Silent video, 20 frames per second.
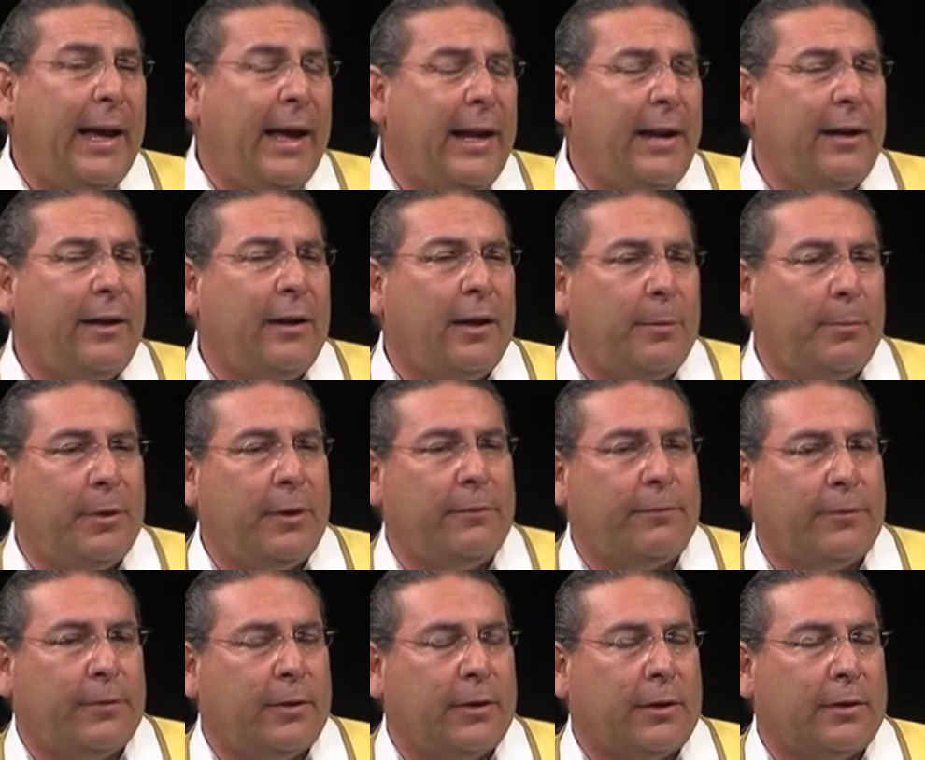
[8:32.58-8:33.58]
Had it not been
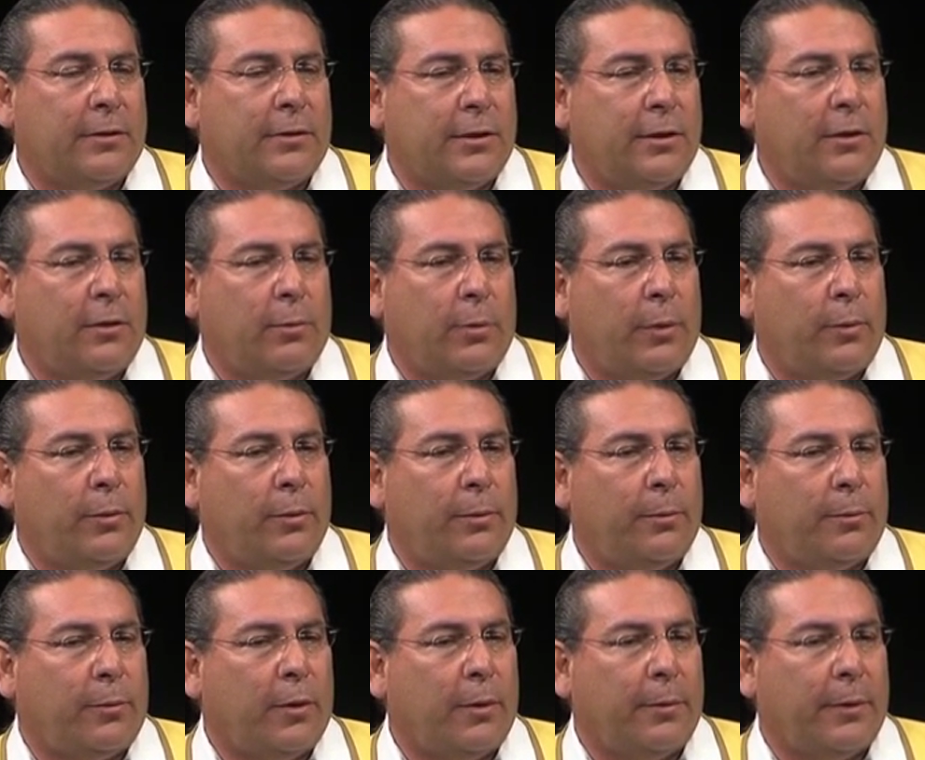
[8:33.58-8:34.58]
for the casino, we
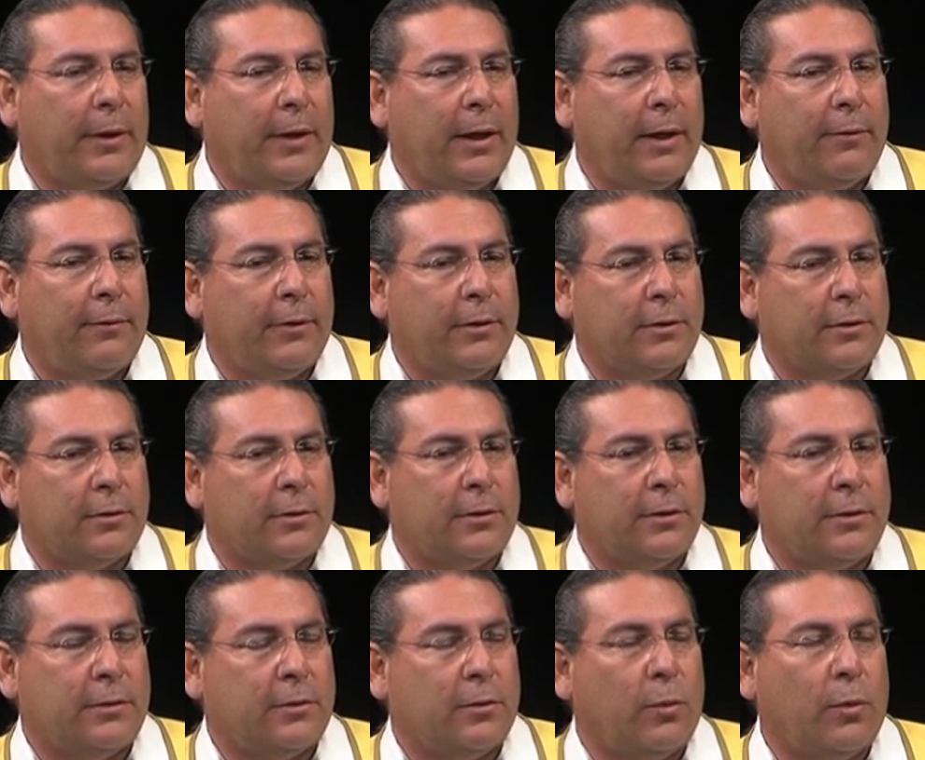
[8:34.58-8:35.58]
wouldn't probably have this
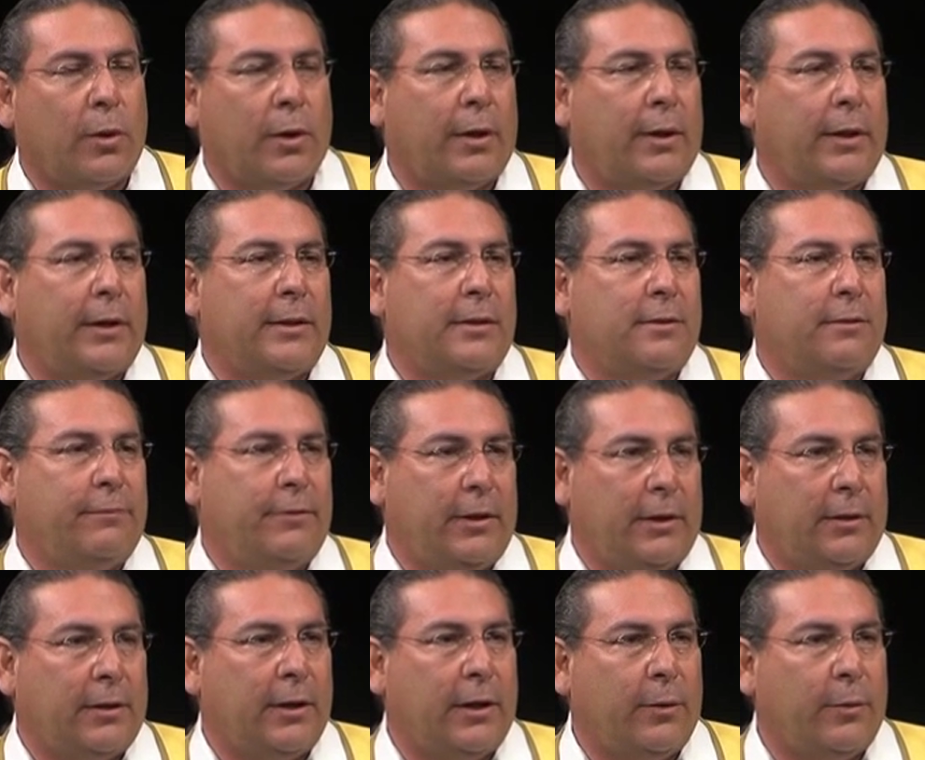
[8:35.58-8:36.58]
this organized
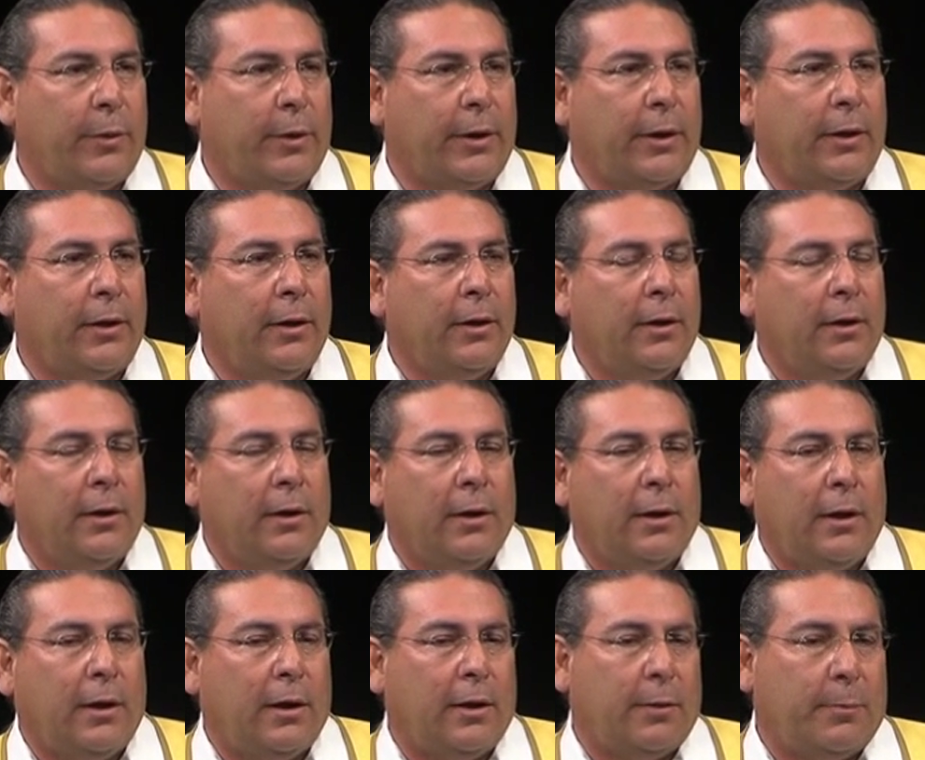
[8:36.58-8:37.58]
event that way.
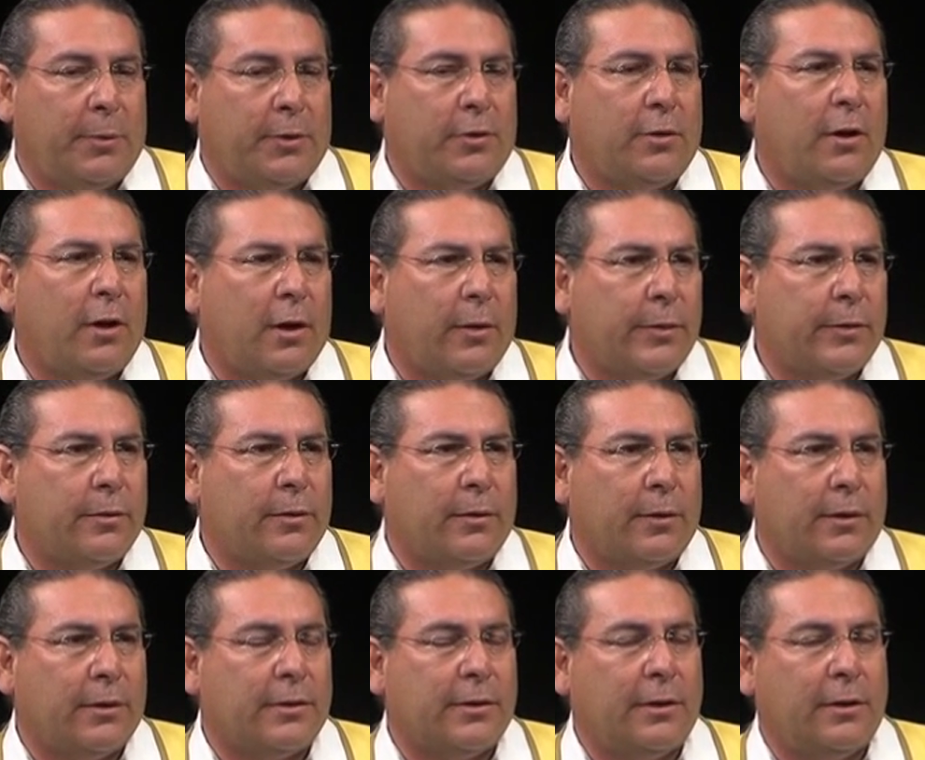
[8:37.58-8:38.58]
Uh, the Pechanga Resort
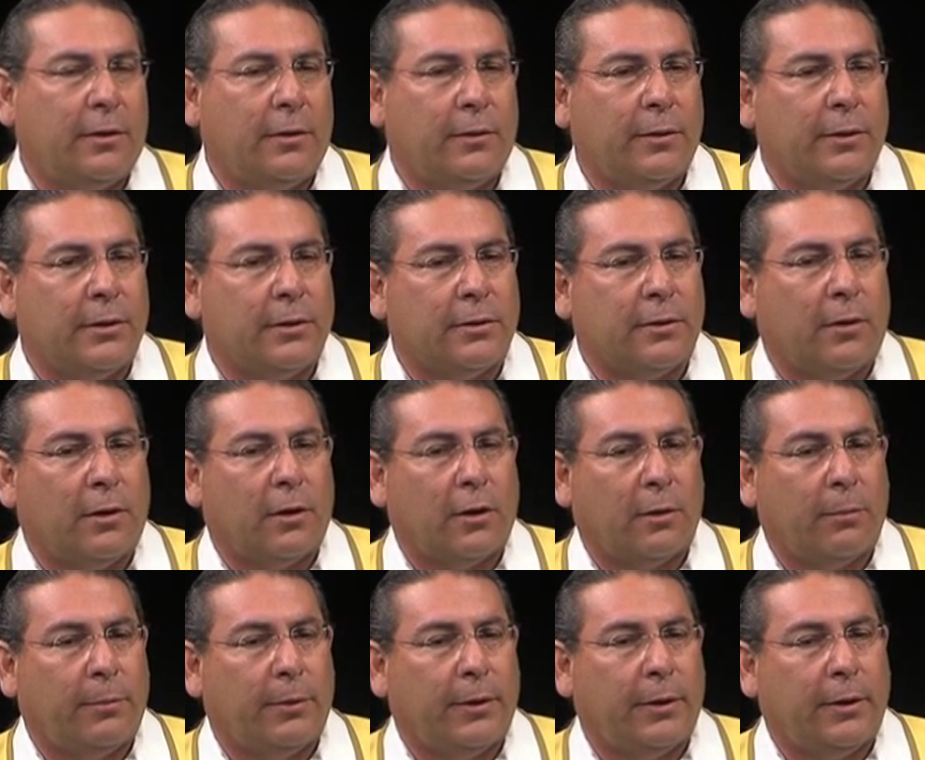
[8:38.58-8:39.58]
and Casino is
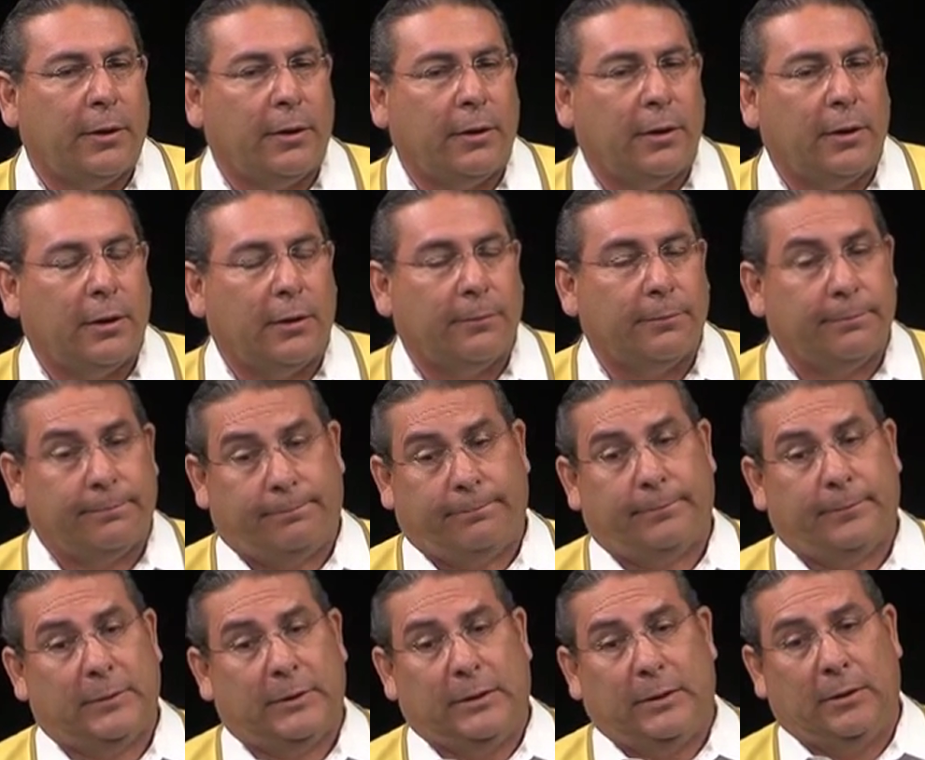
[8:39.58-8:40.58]
arguably, um,
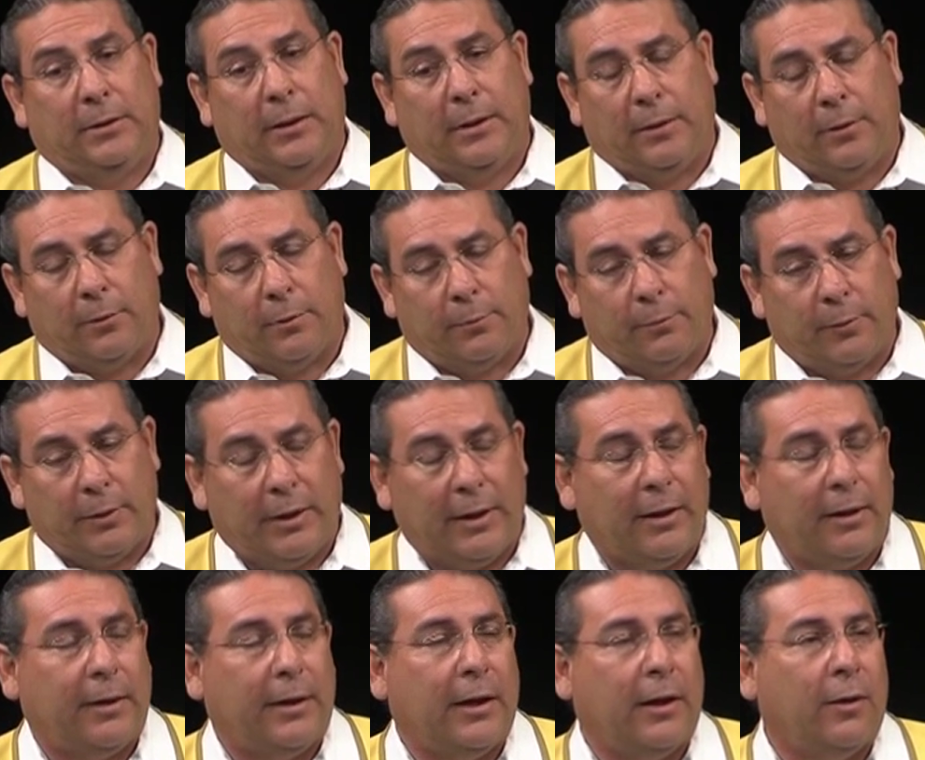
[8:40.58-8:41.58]
I, or
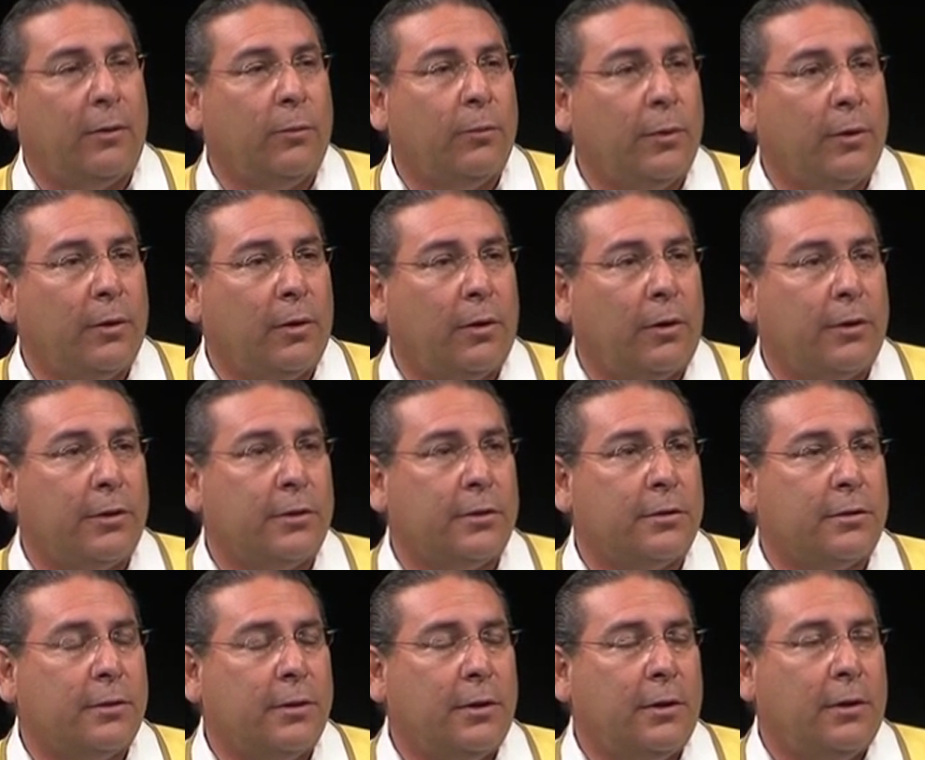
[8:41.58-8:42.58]
without a doubt, one of the
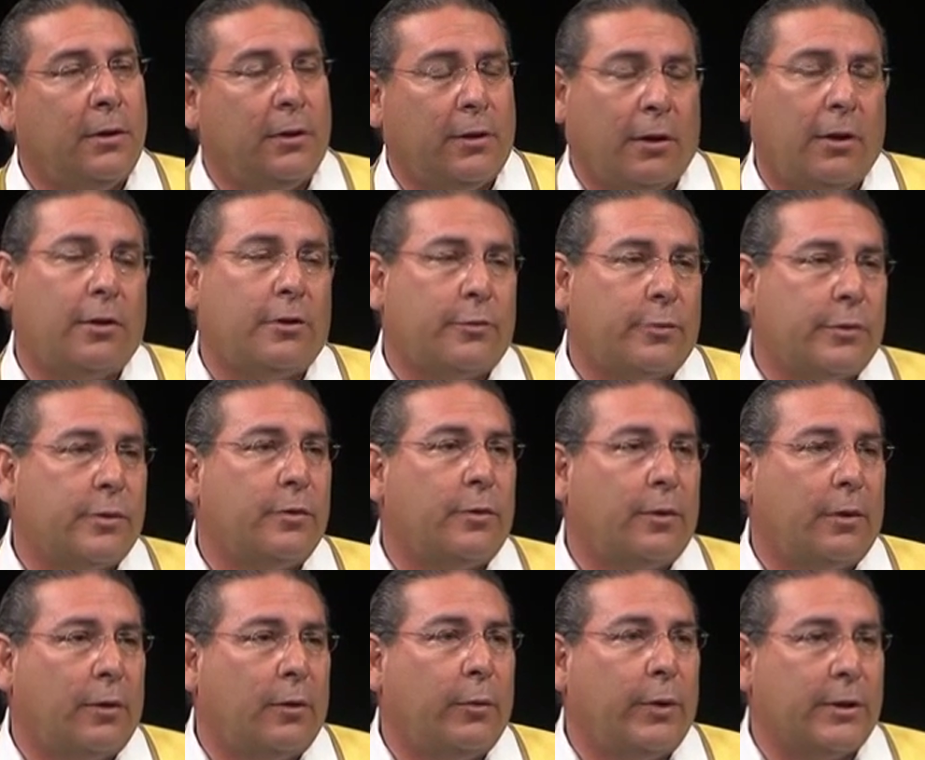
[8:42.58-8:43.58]
largest. The largest
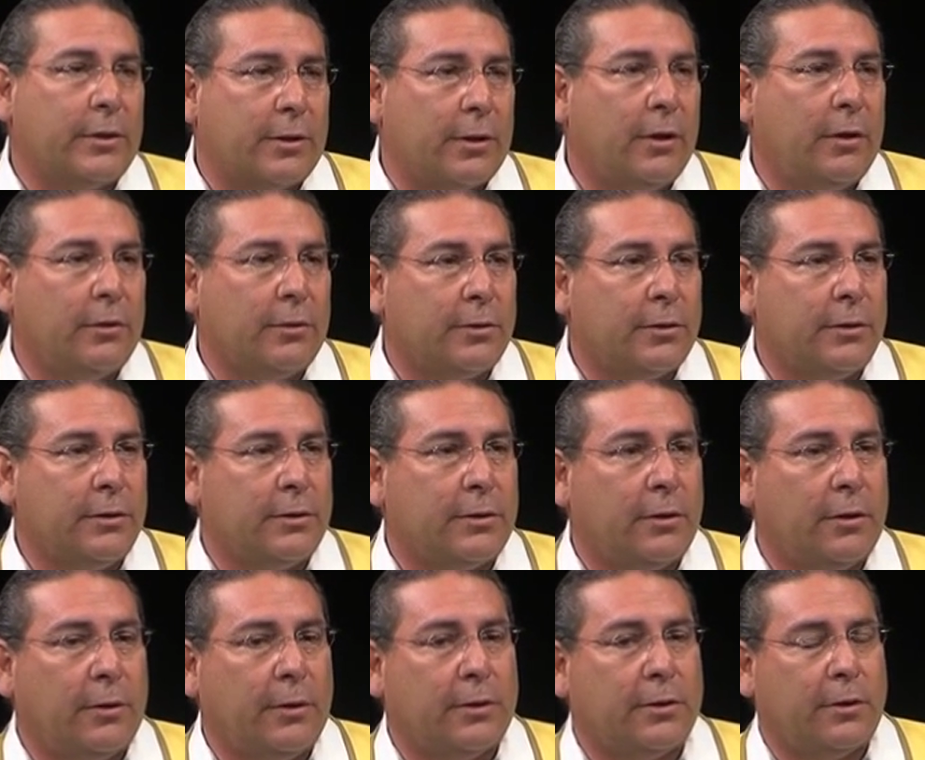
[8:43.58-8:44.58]
resort on the West Coast, and mm-hmm.
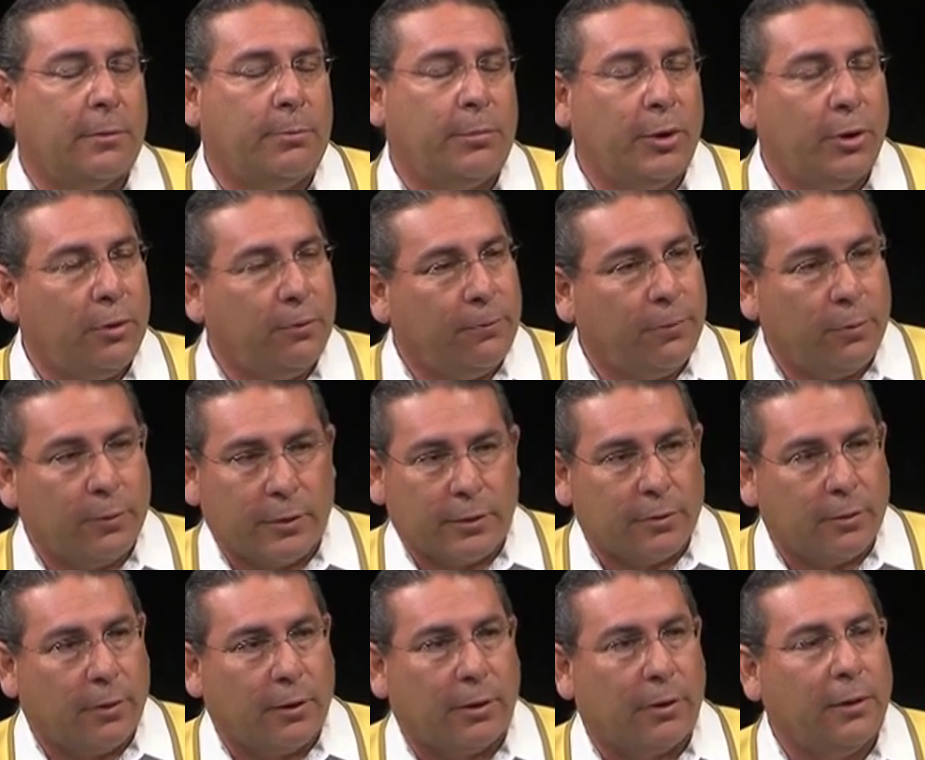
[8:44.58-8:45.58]
so it's a beautiful
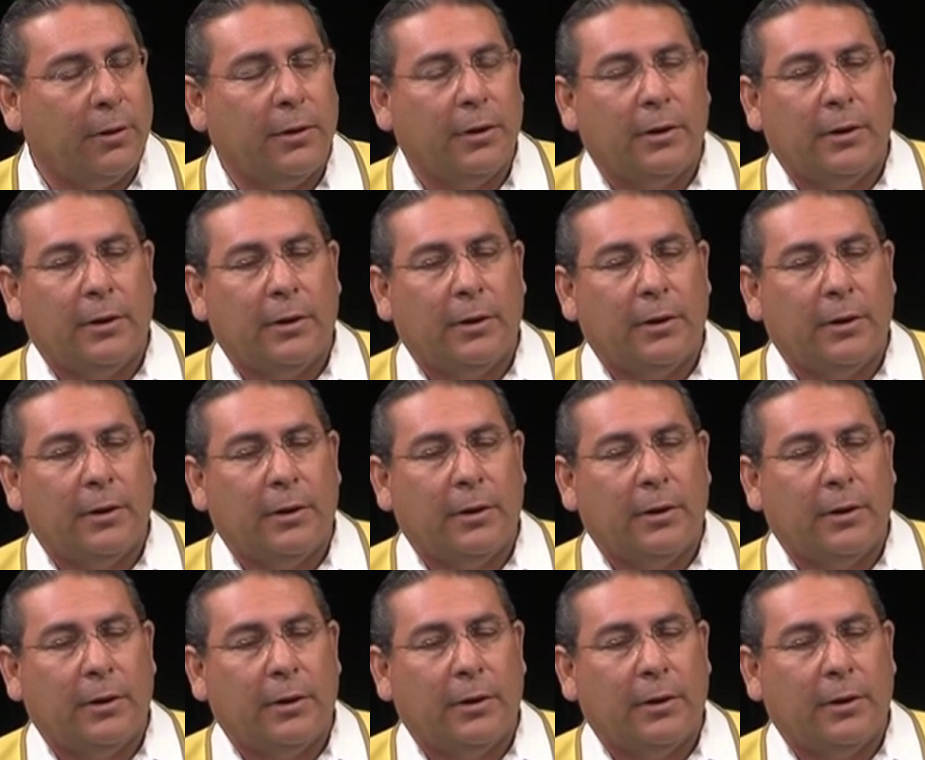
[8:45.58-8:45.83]
resort,